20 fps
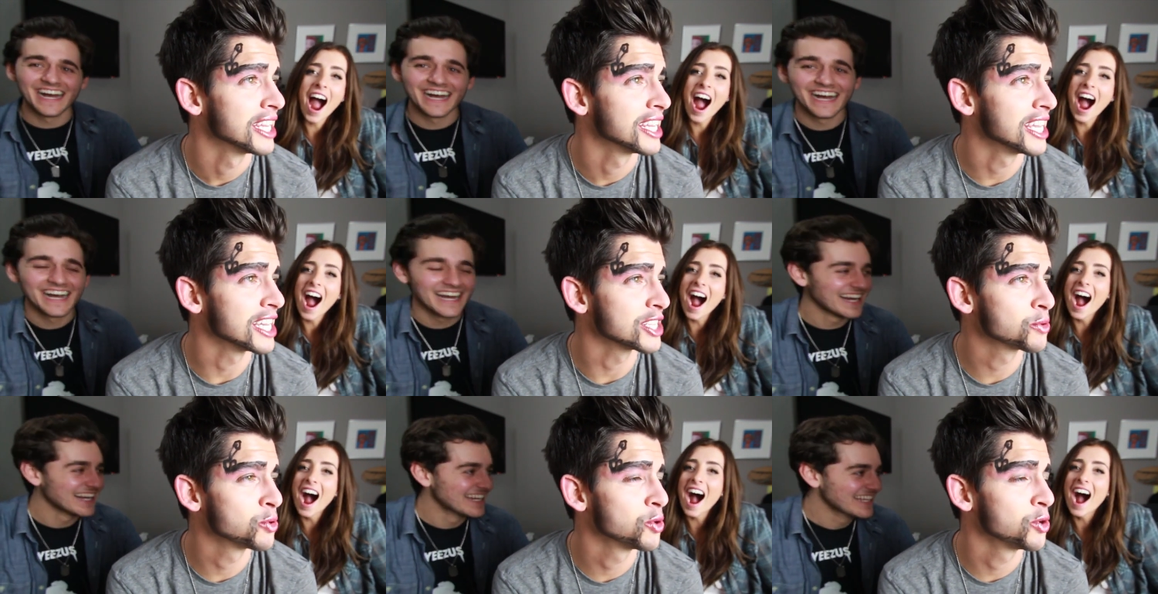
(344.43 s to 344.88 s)

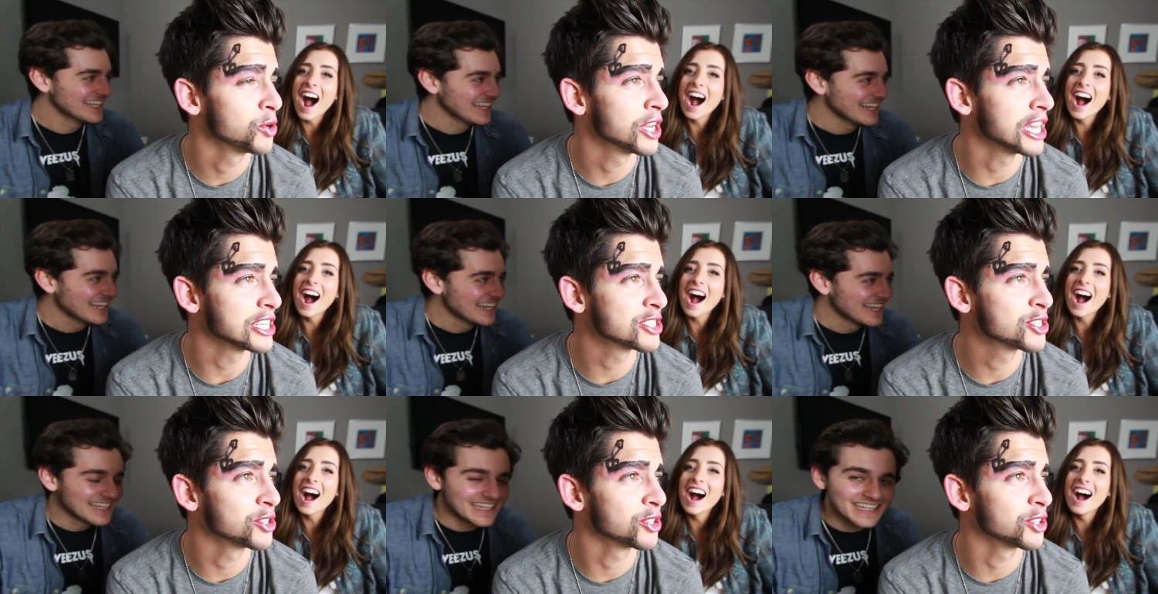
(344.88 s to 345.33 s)
Speaker 1: guess,
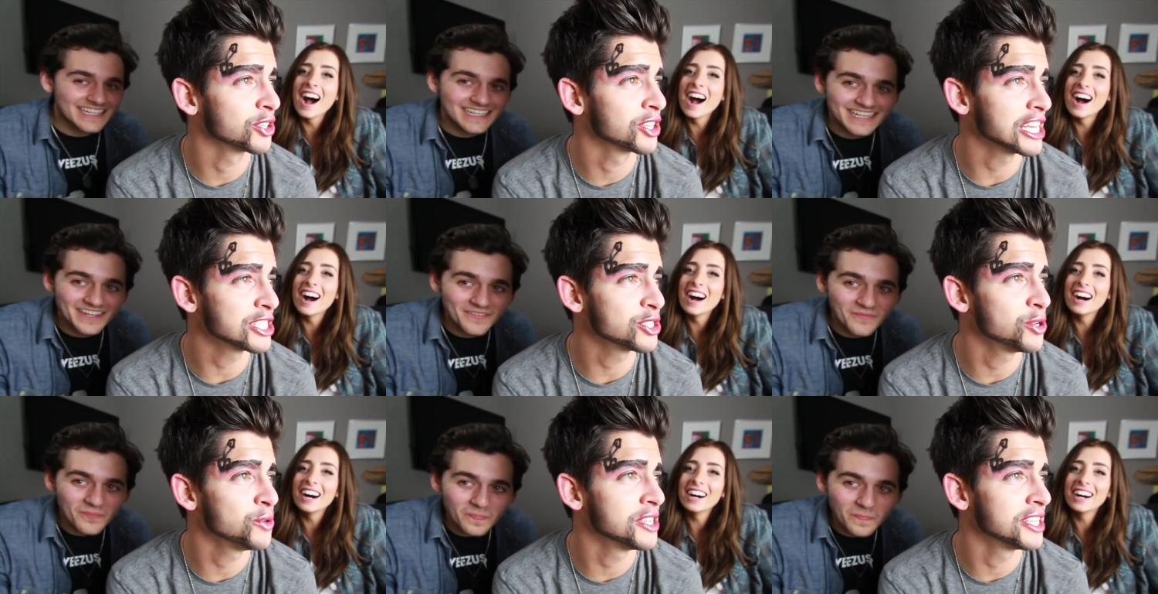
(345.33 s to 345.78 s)
guess,
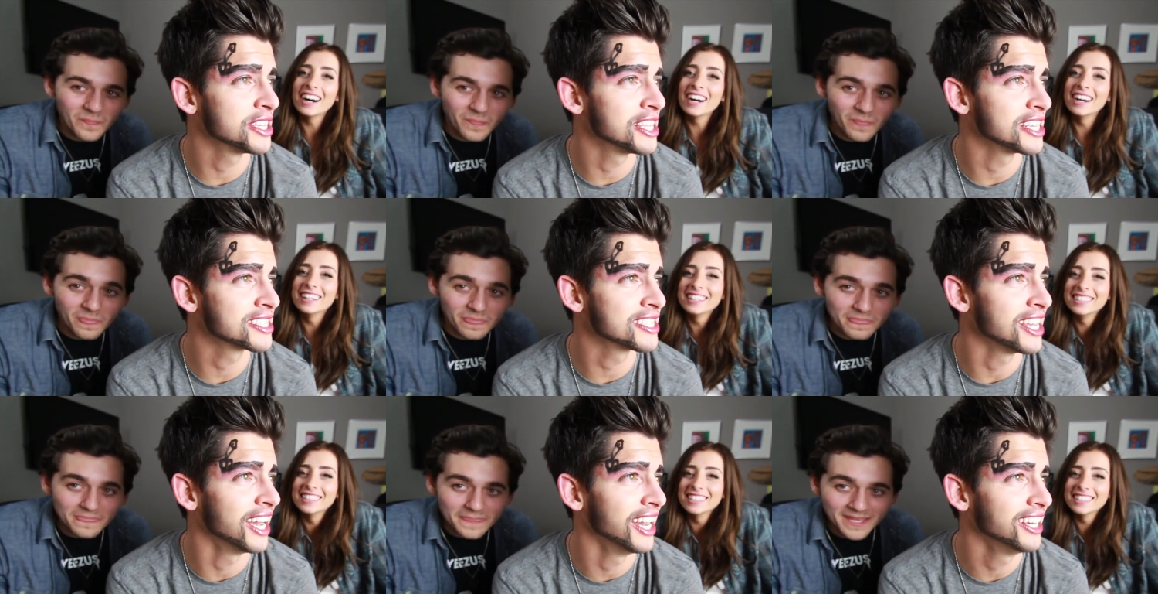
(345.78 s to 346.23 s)
guess who did
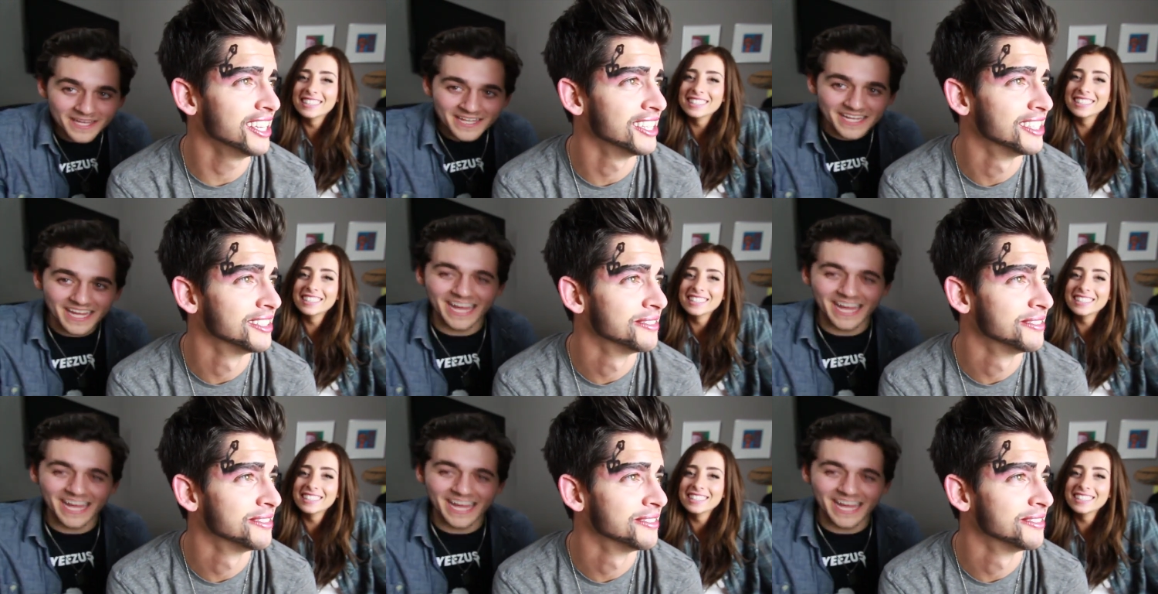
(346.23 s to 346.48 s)
this side?